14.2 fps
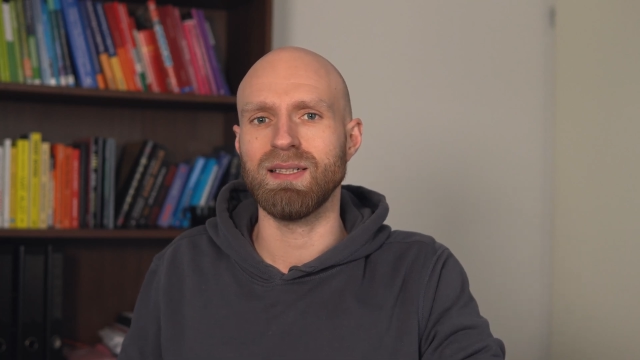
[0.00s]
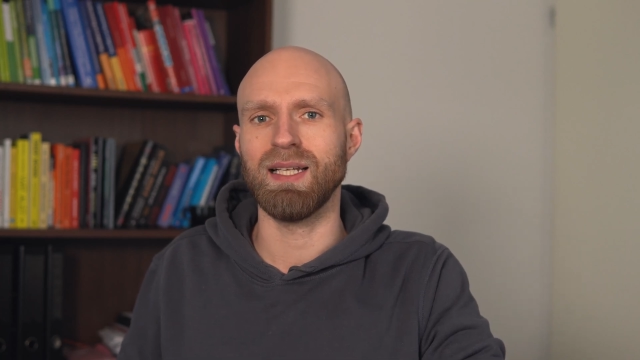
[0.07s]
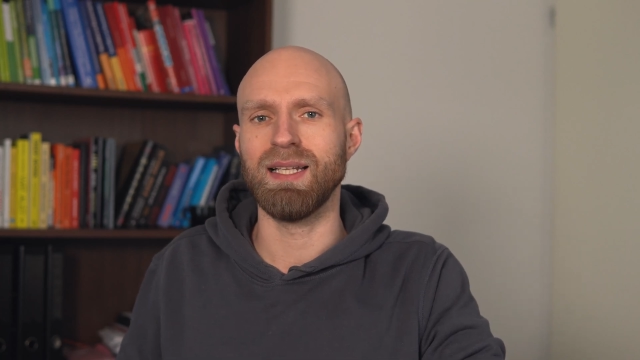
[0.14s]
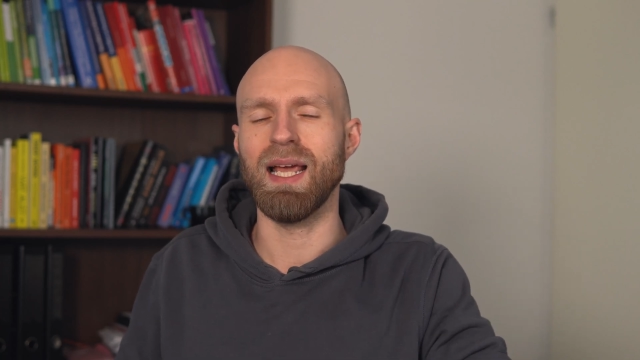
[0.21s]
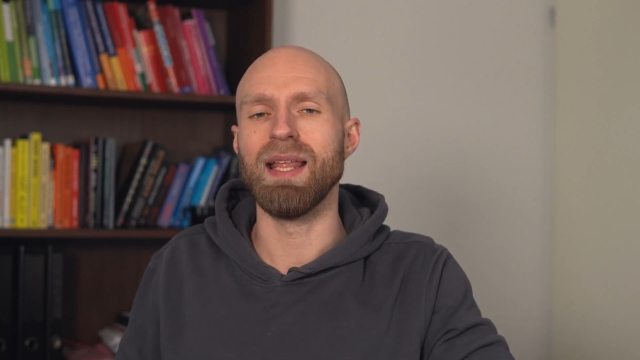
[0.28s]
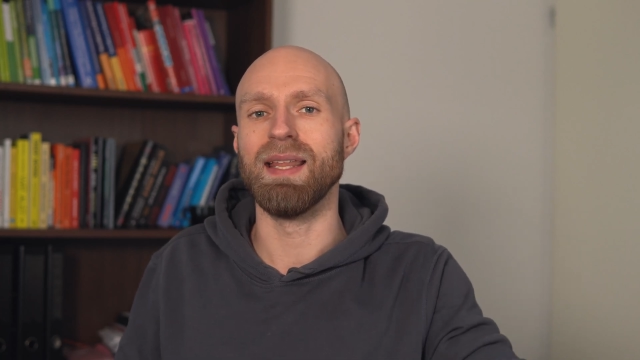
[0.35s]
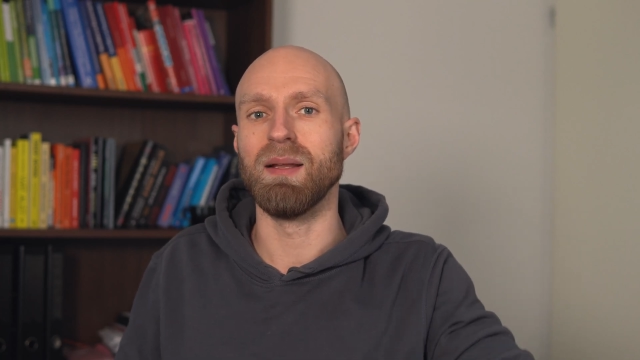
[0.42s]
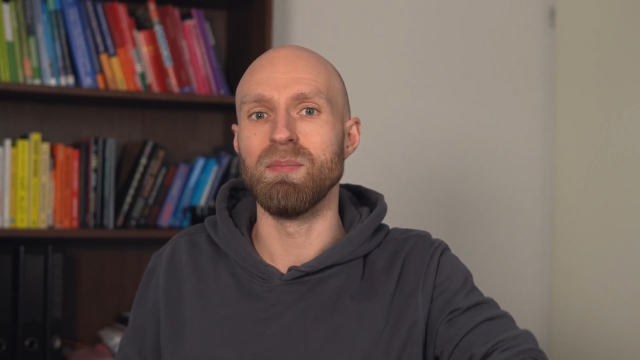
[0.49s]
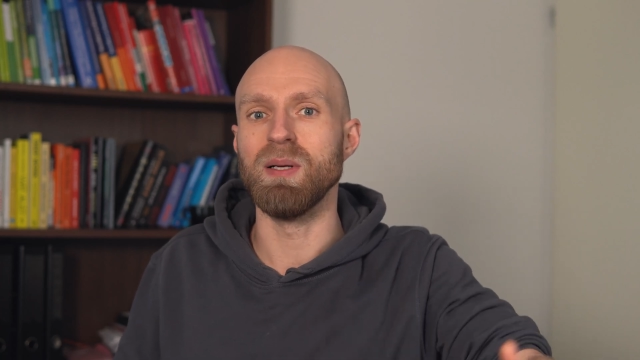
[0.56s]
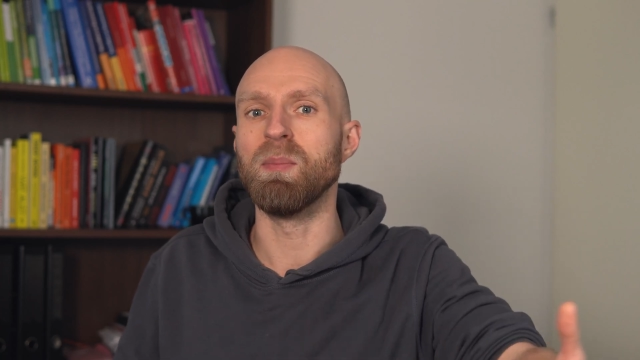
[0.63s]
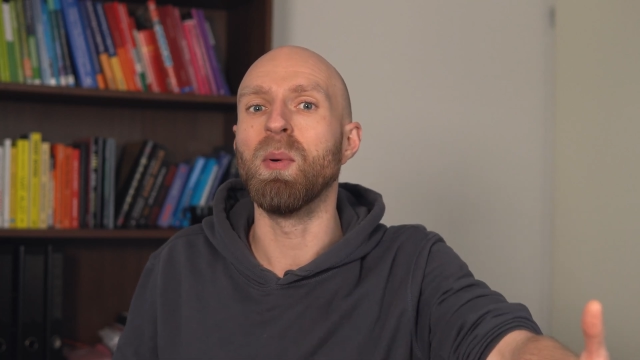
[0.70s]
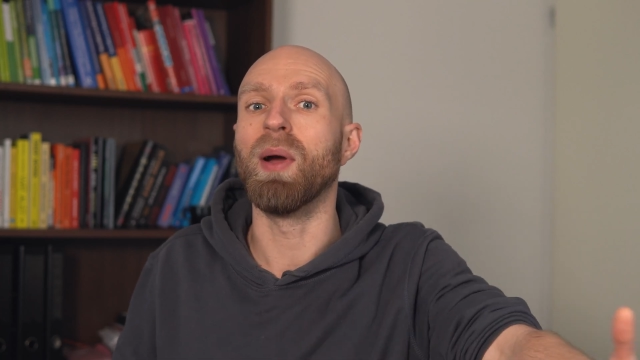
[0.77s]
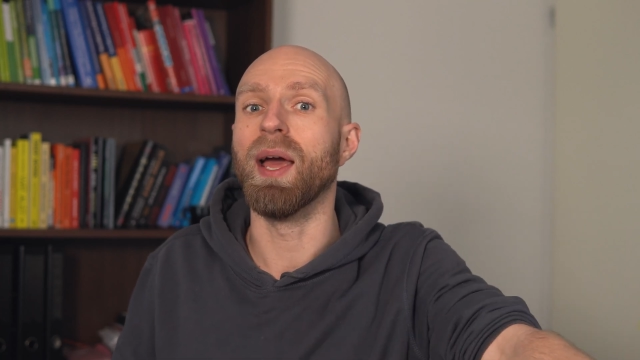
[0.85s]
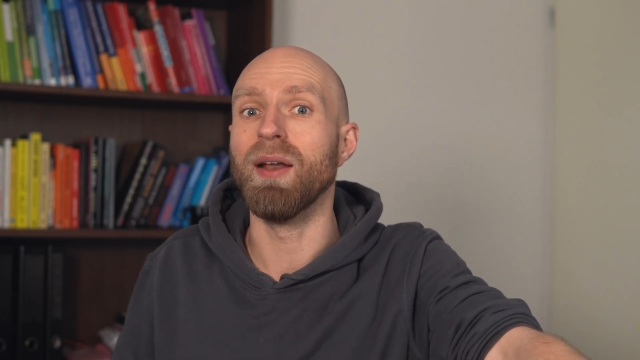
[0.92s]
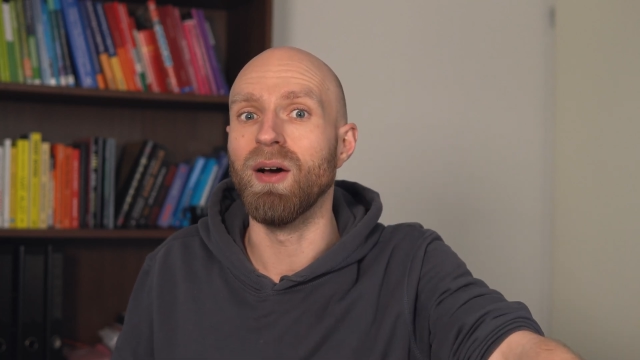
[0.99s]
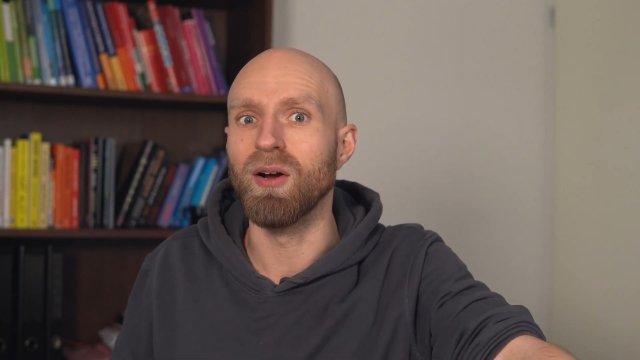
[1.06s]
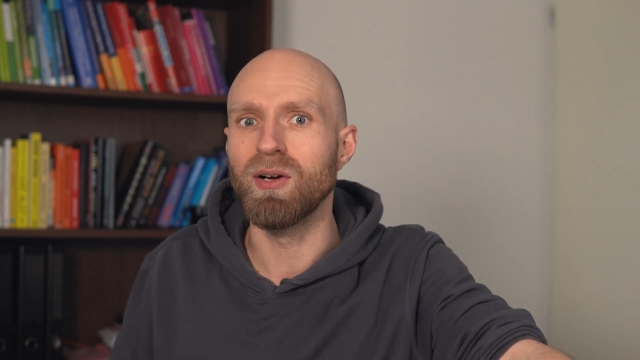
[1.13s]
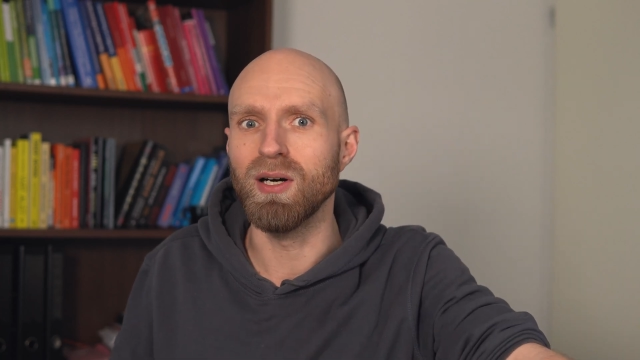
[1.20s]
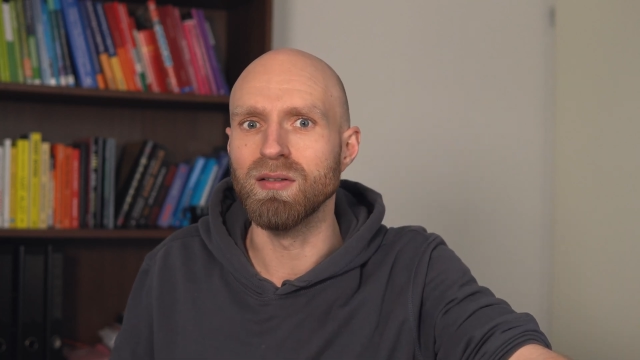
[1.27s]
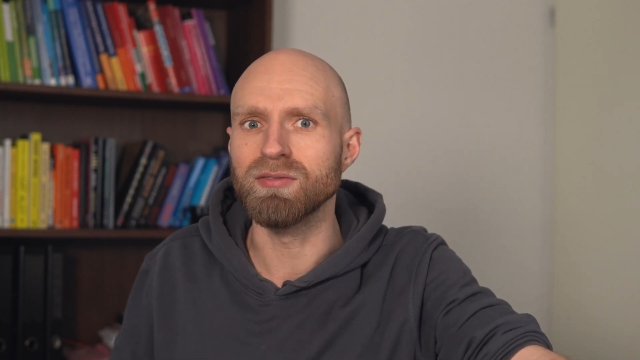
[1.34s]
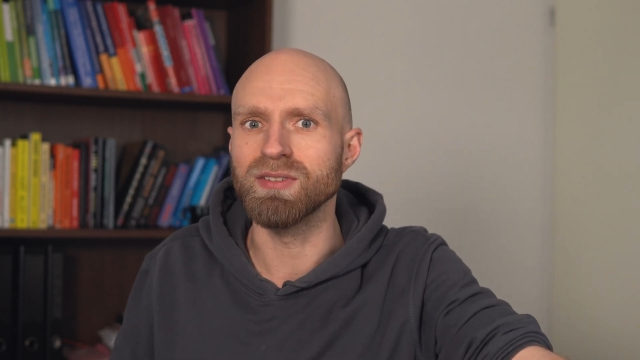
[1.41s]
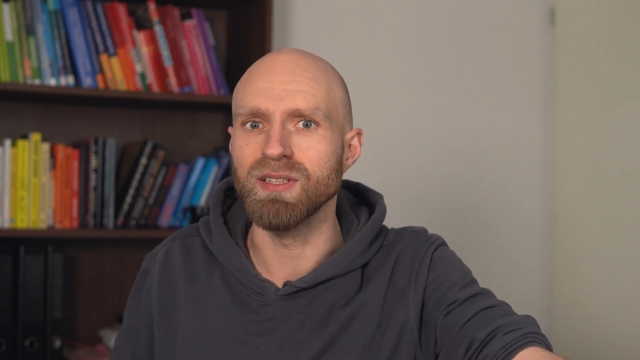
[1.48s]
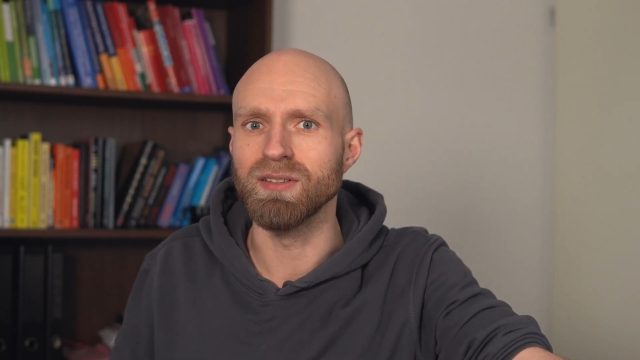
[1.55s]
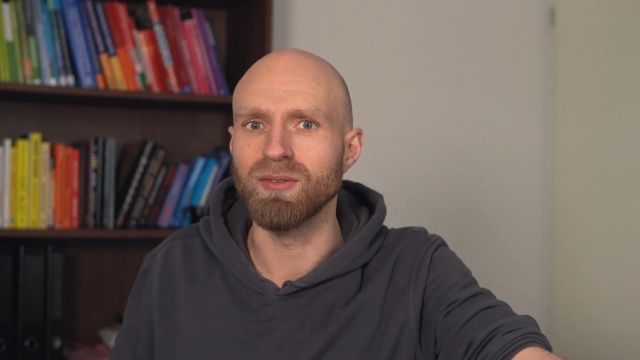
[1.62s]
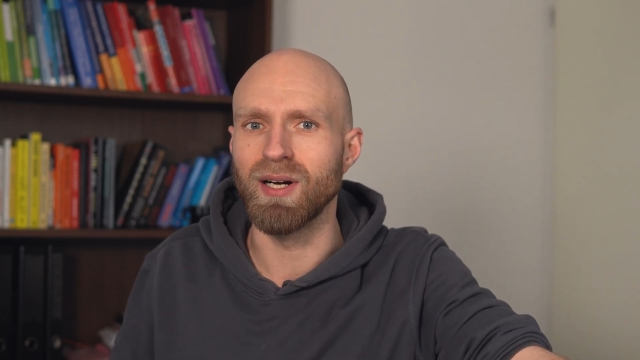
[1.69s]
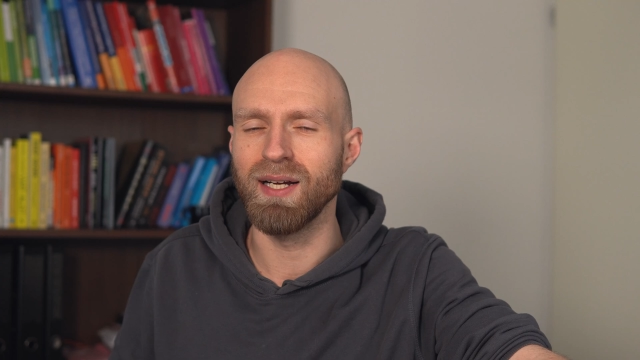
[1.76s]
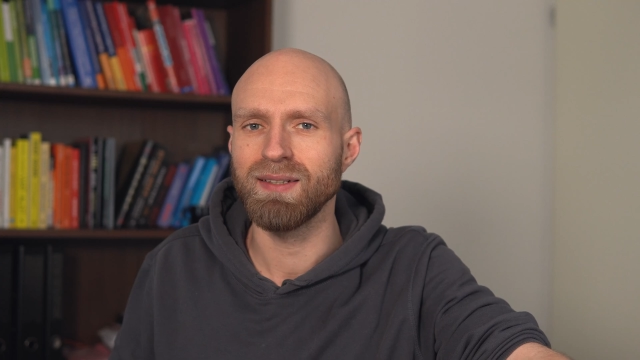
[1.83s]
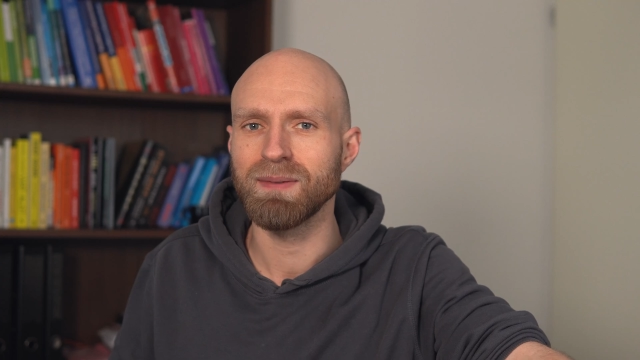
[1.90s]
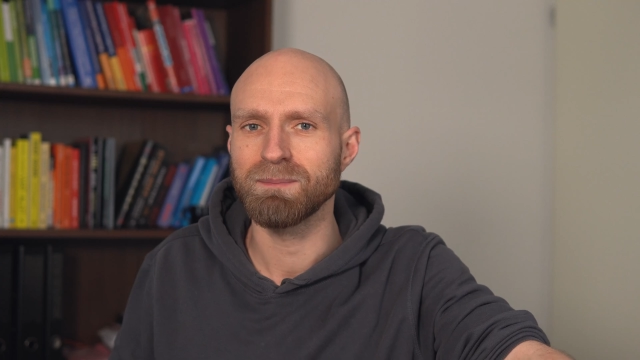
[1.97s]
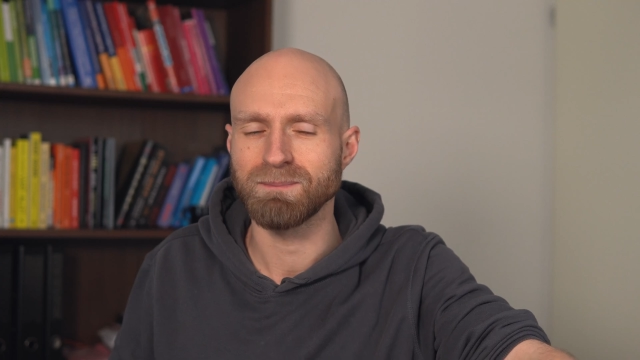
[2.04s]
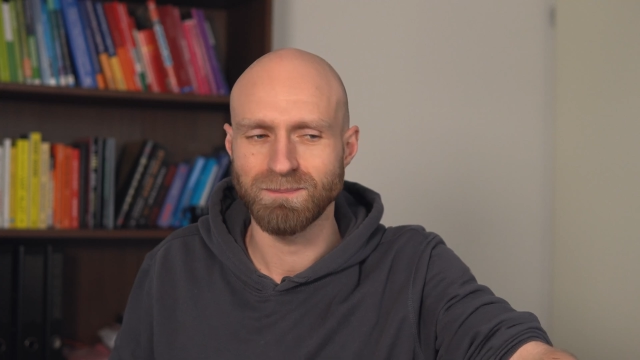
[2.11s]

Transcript: and then people get unconfident, right?